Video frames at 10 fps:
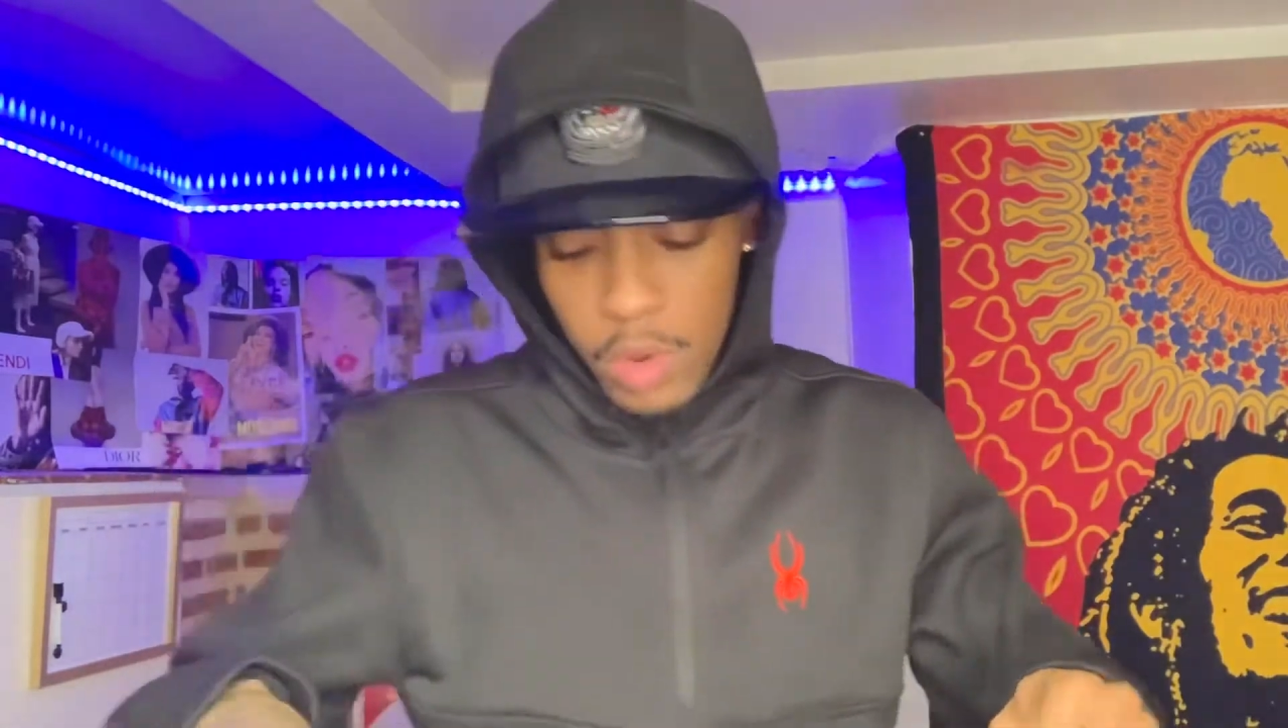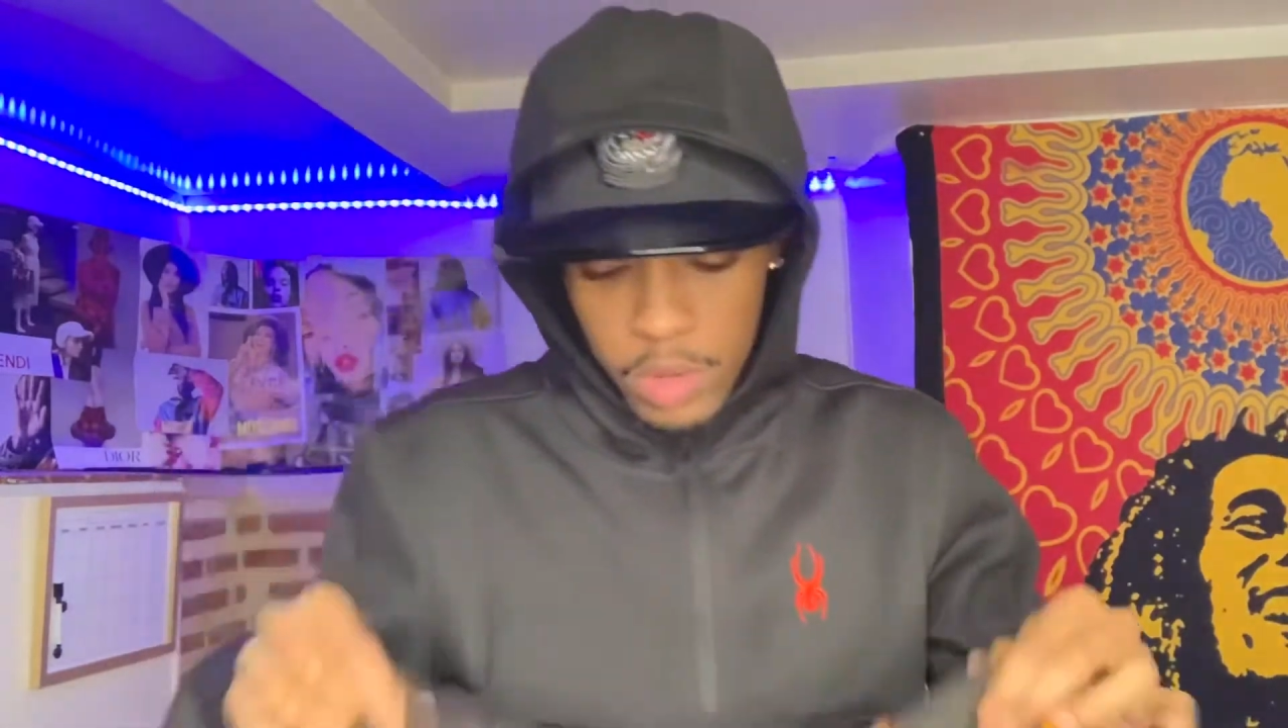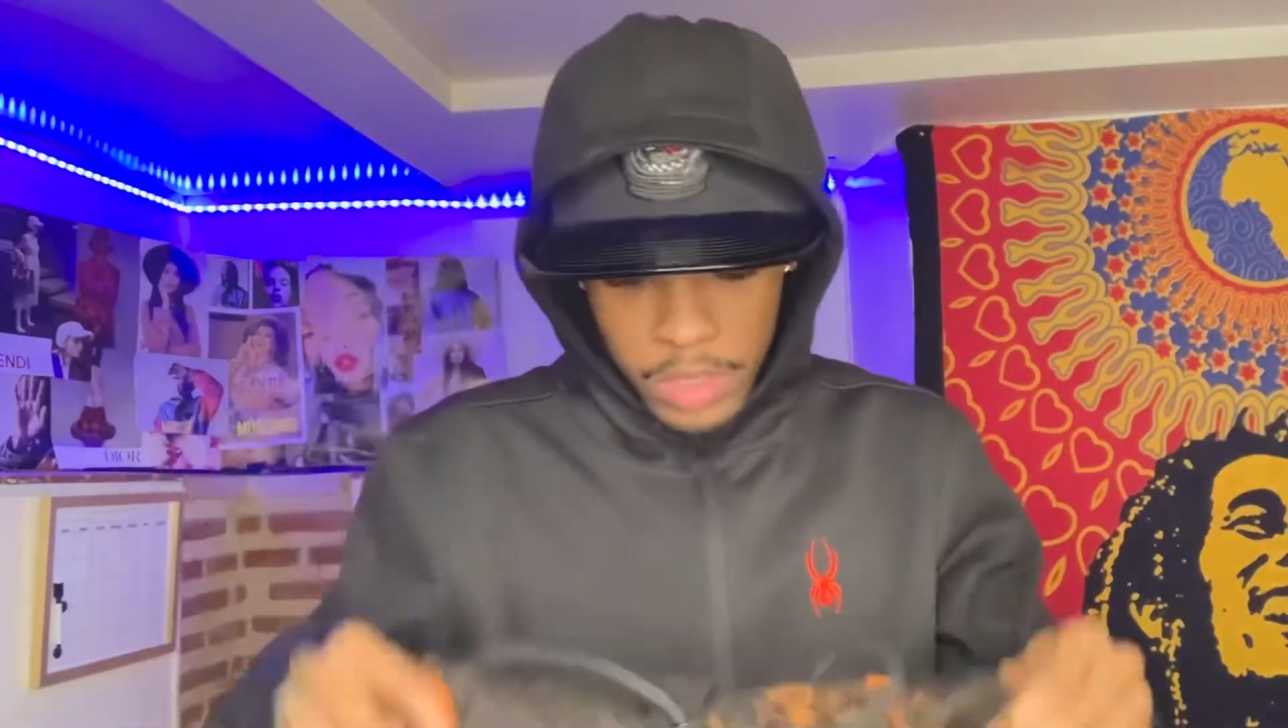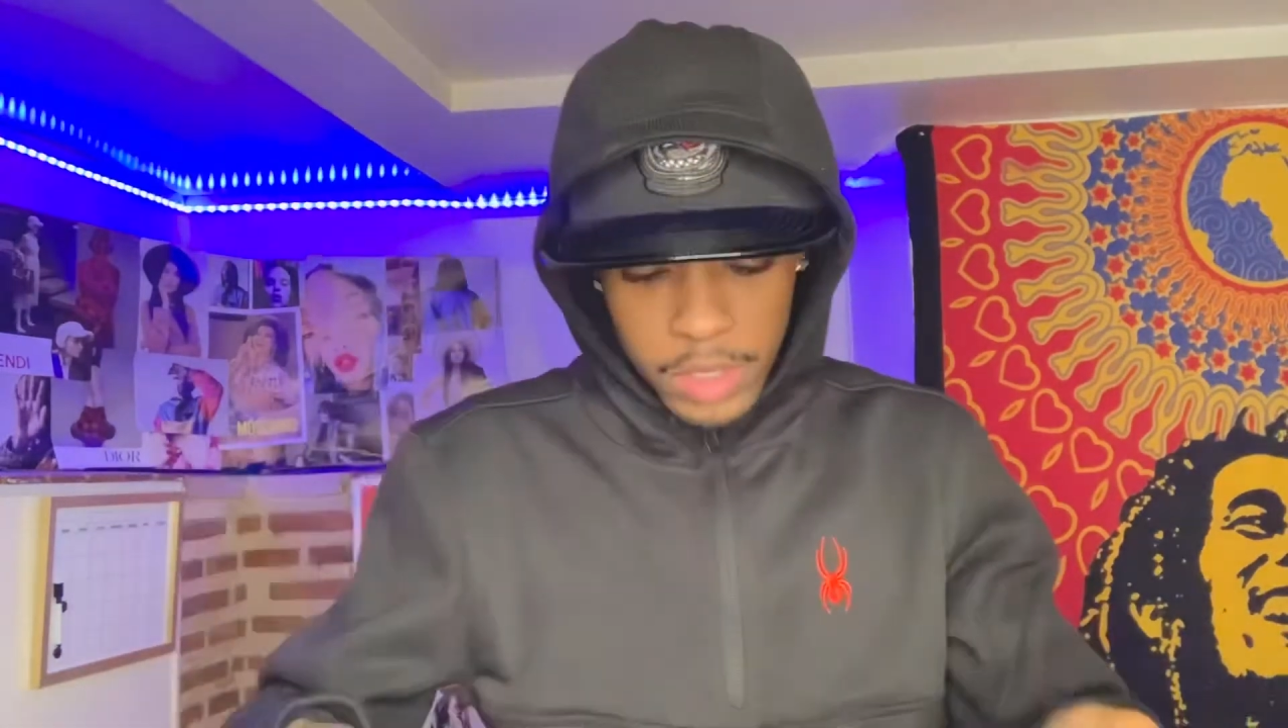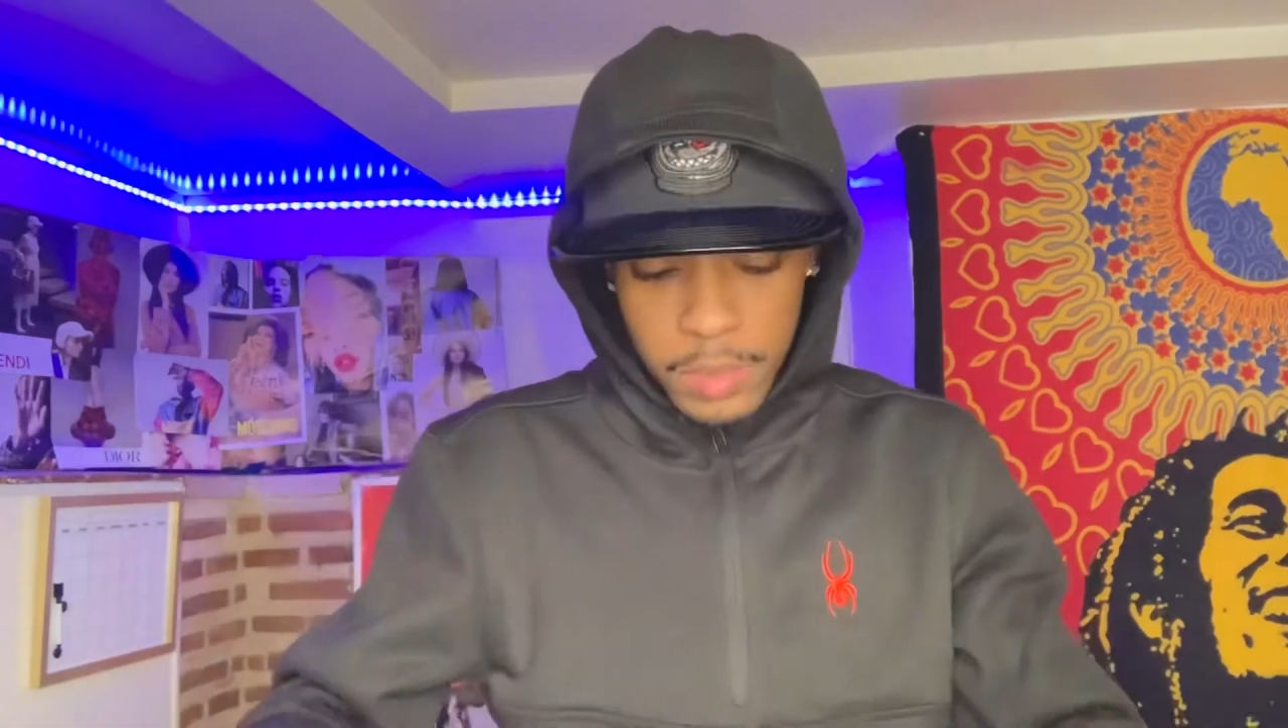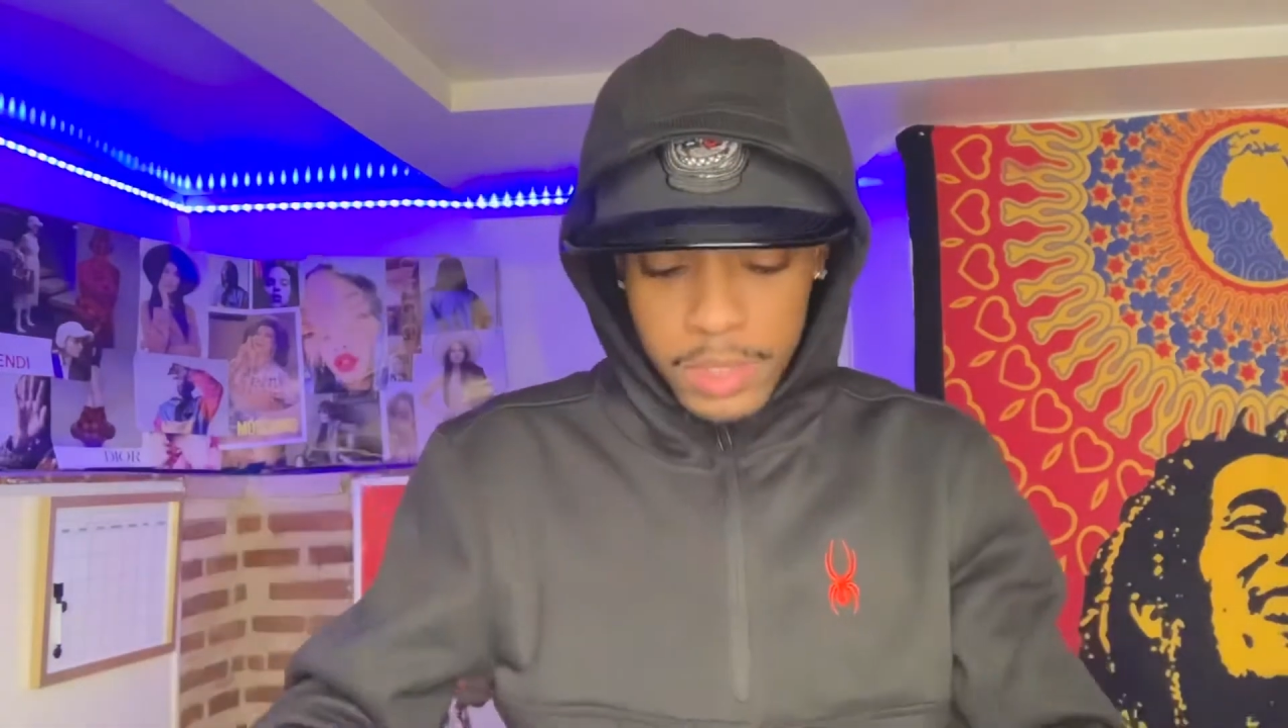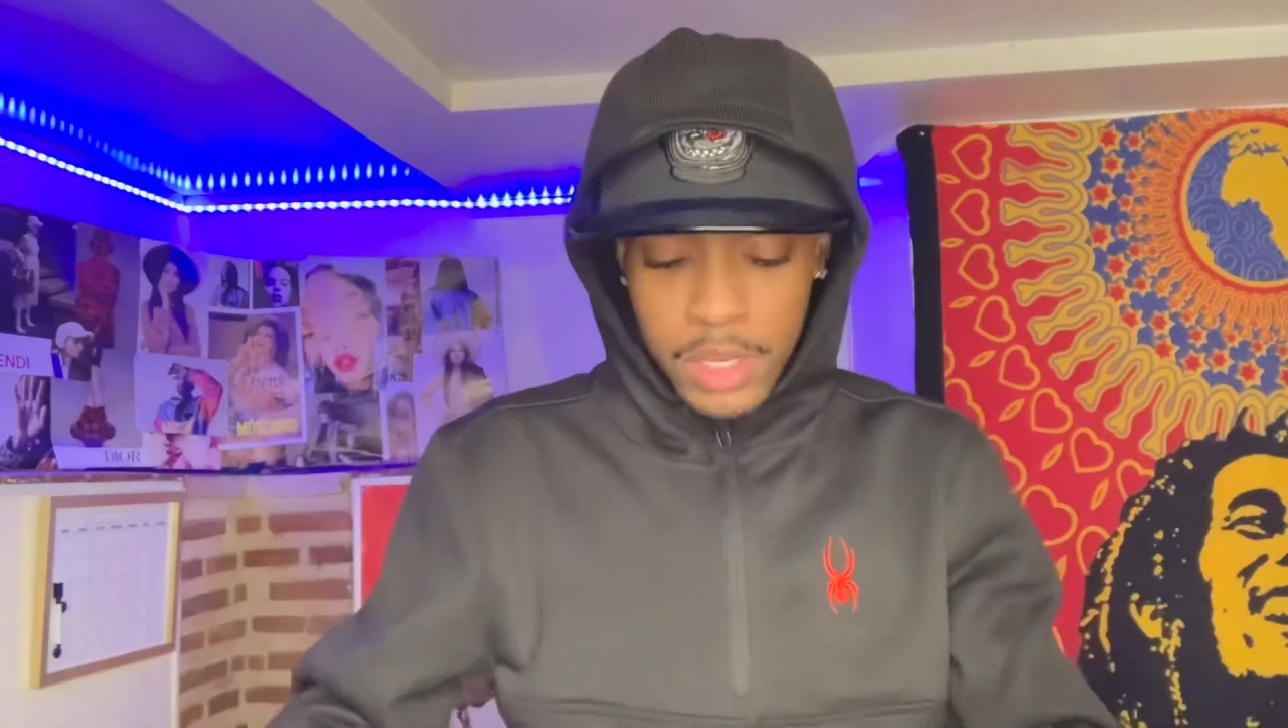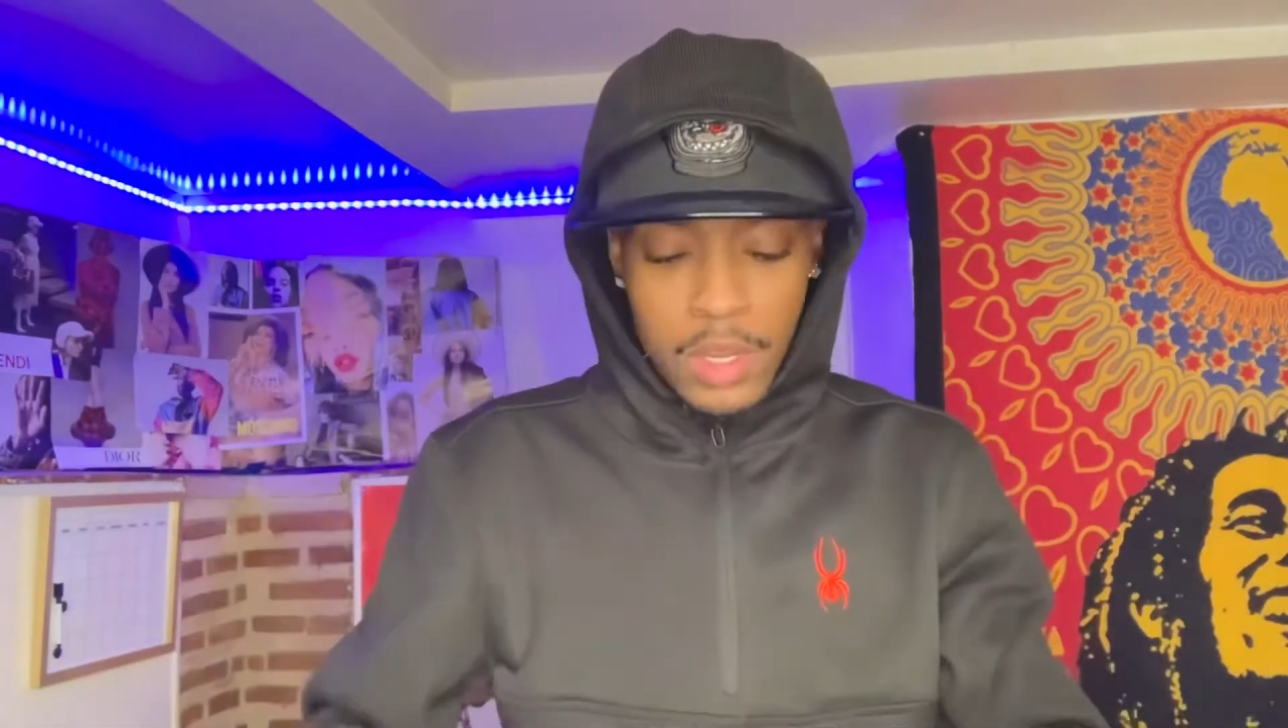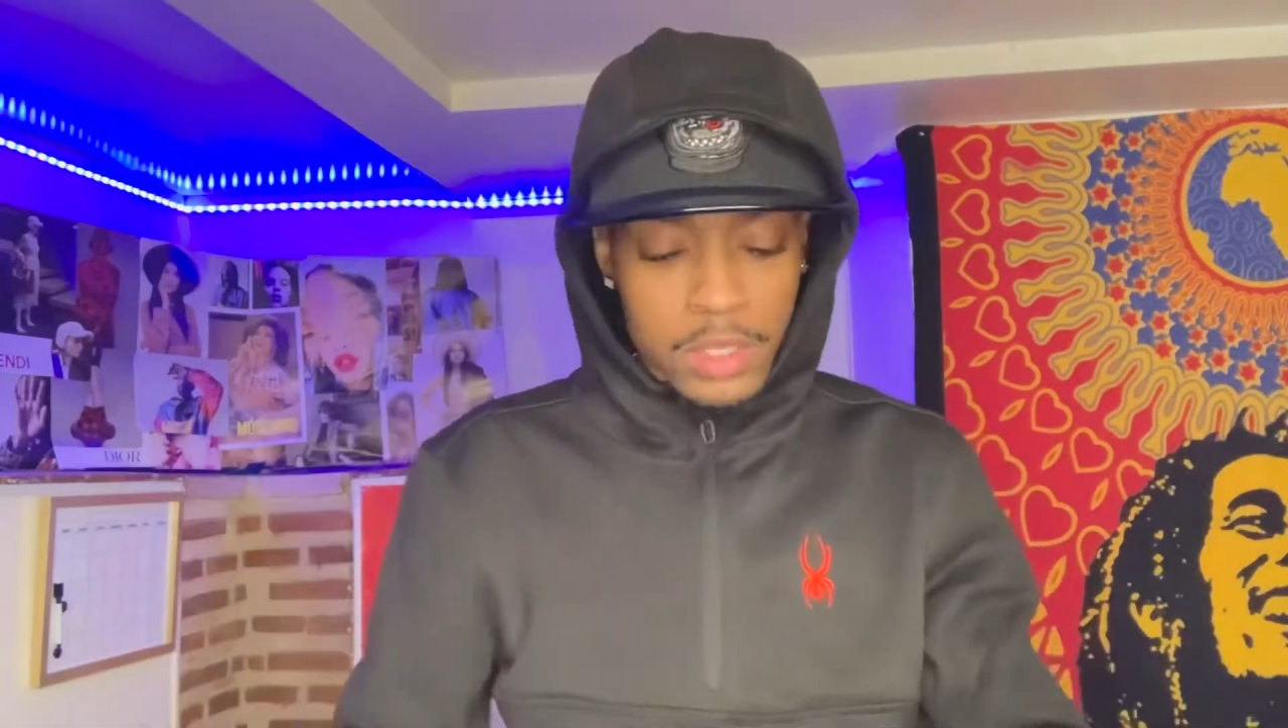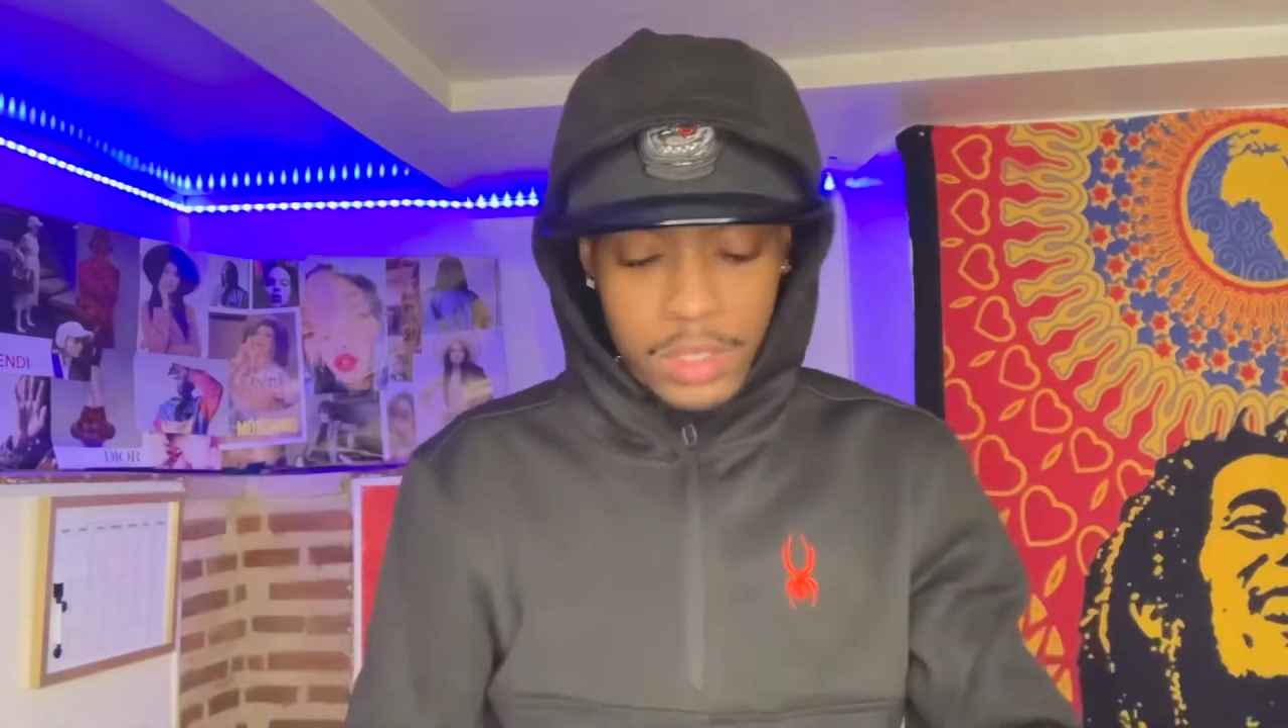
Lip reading: That's my size.